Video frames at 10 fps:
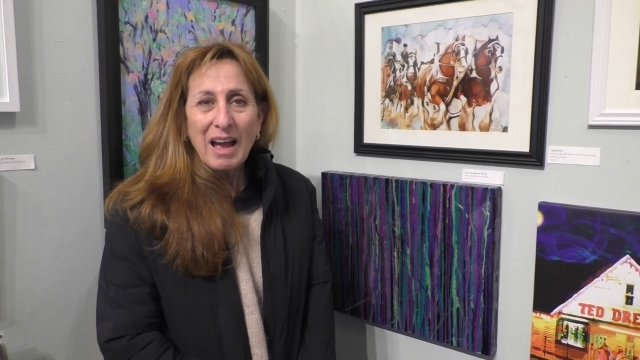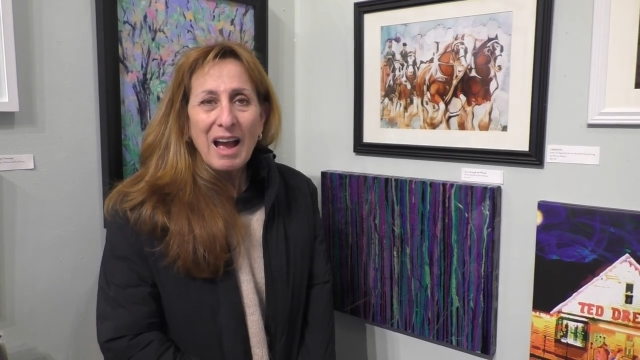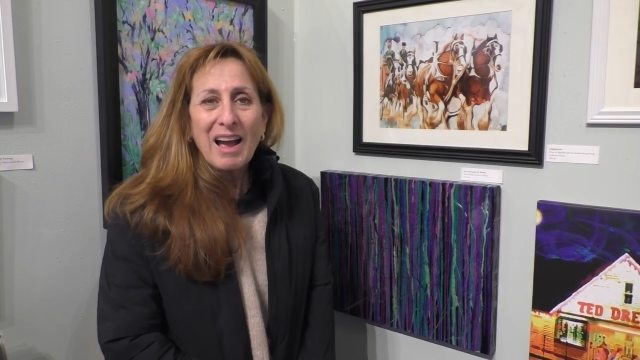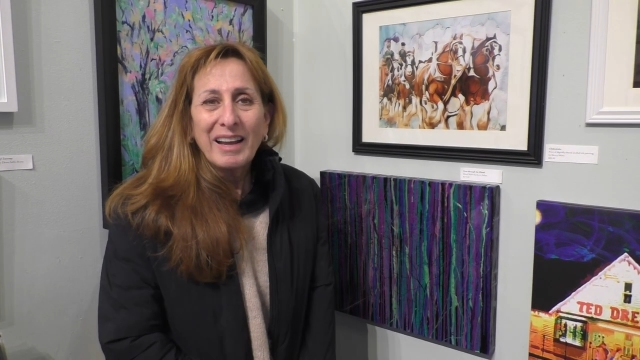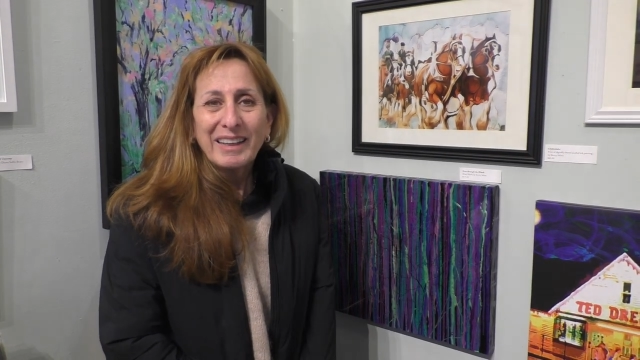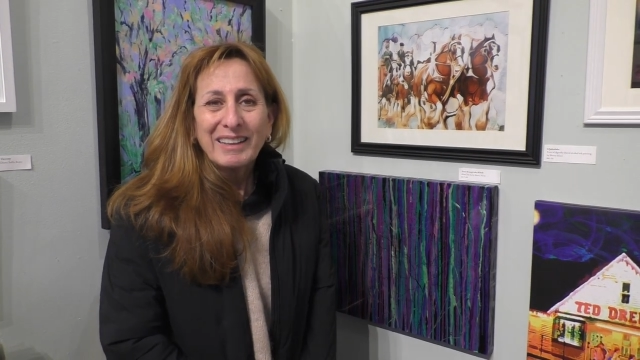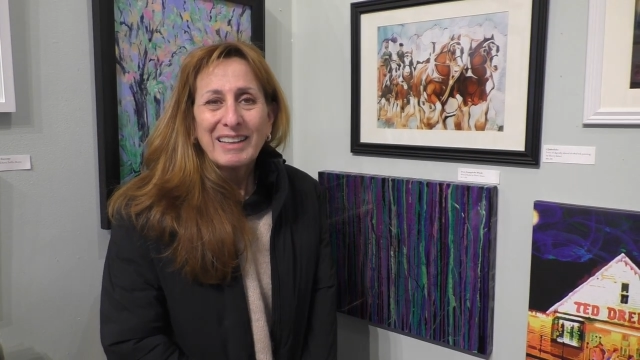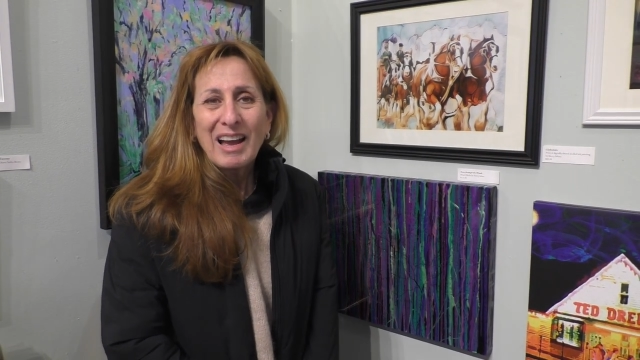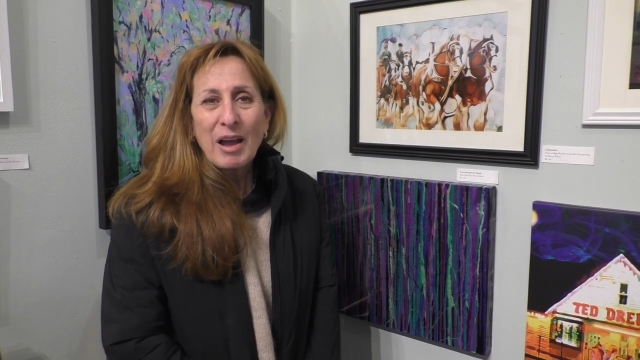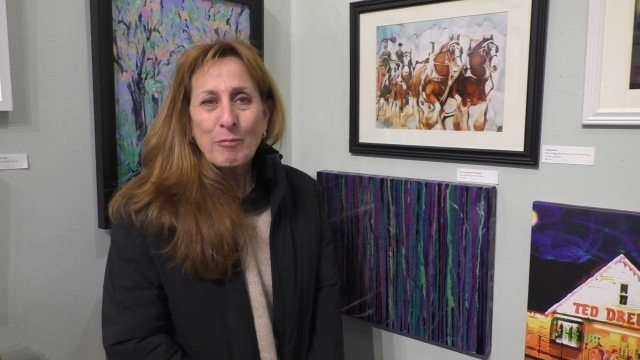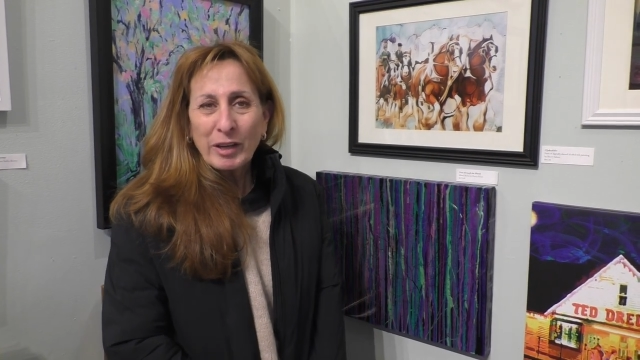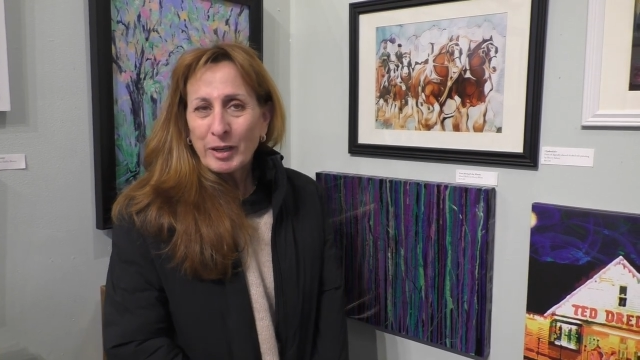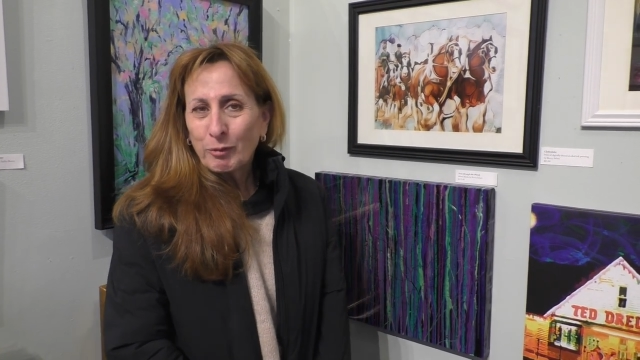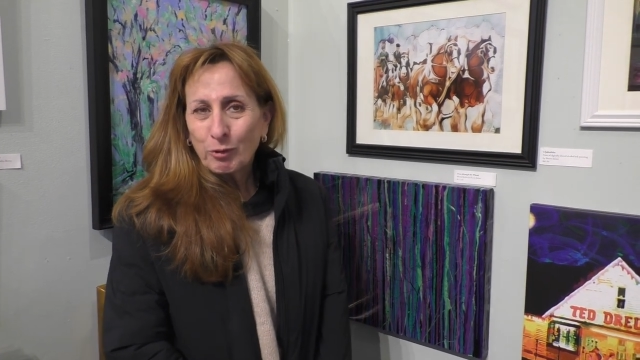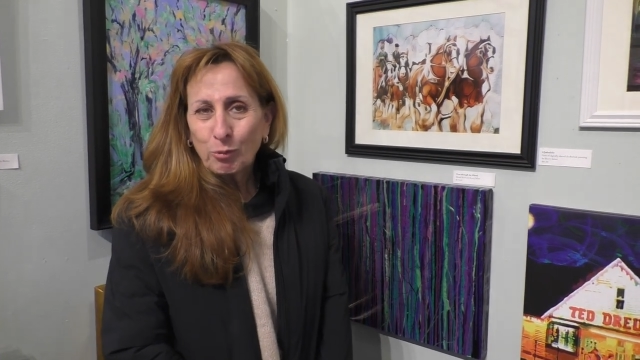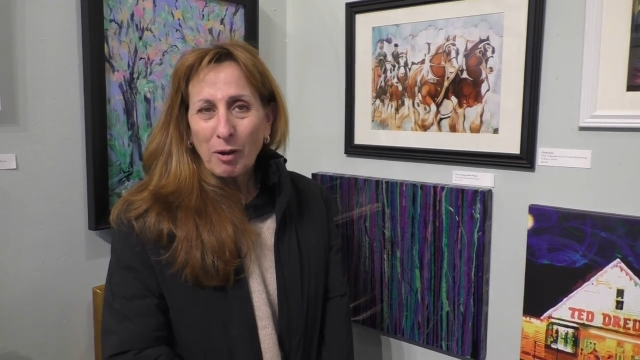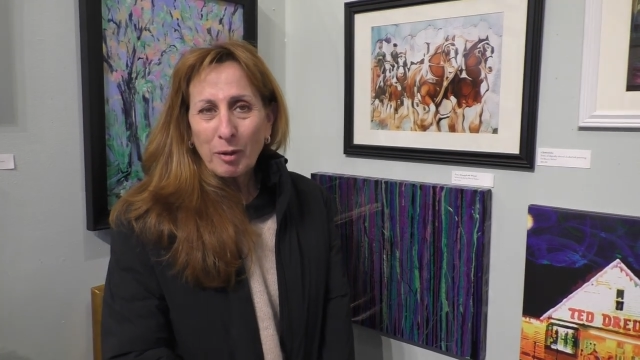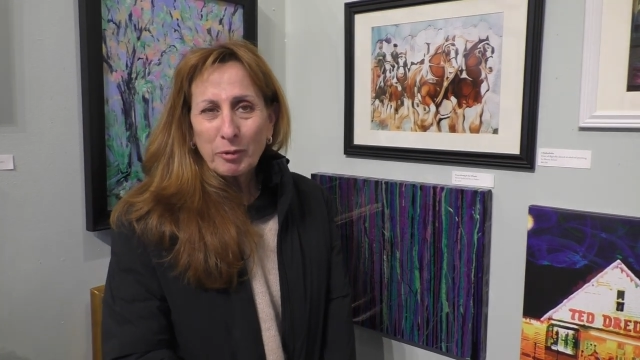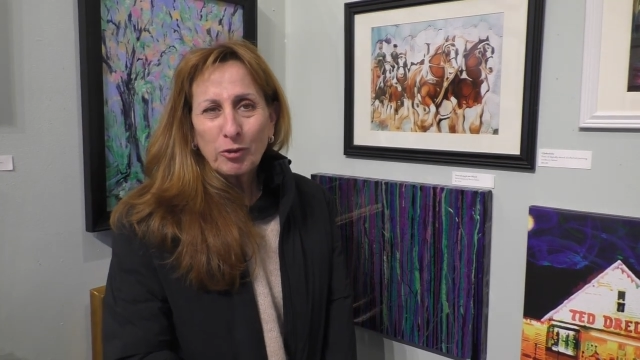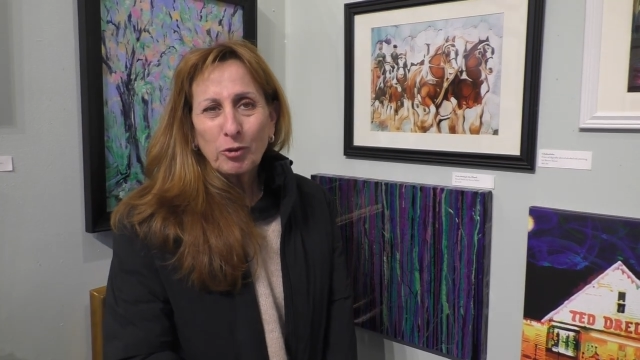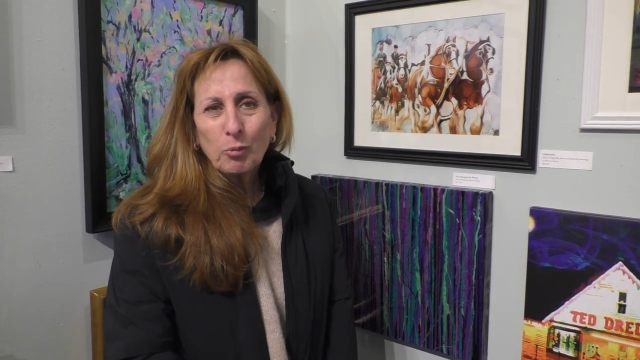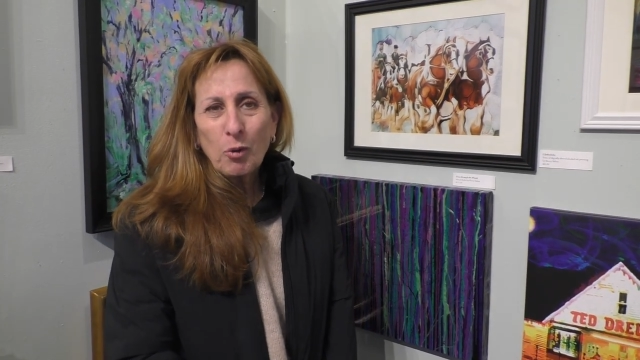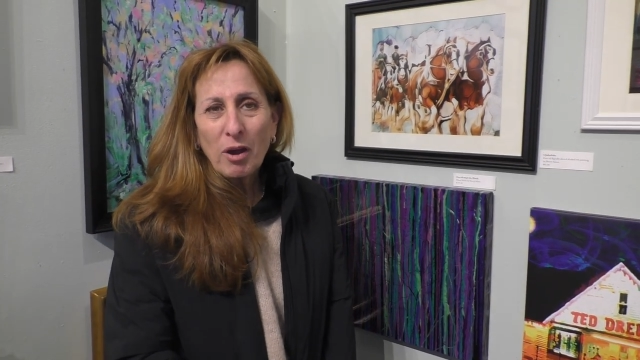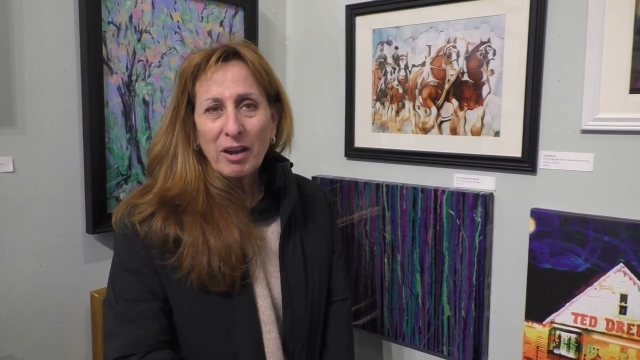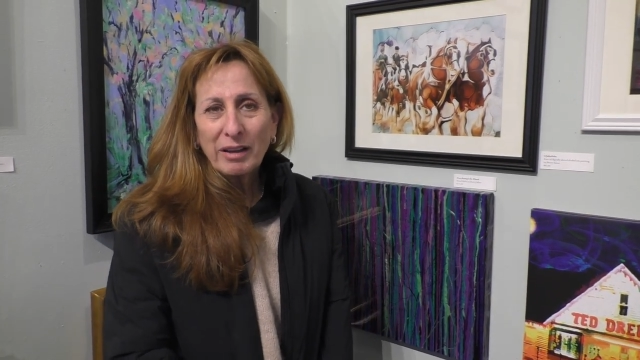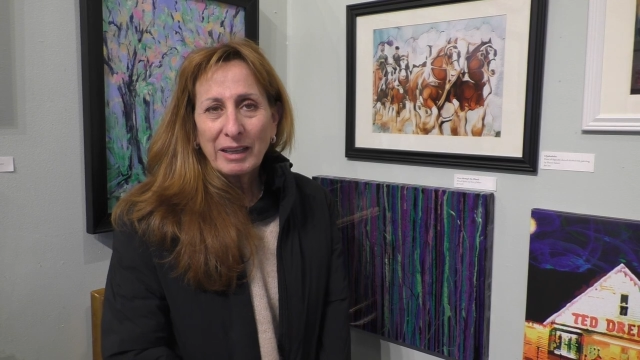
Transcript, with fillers: Hi, my name is Robin Dubois,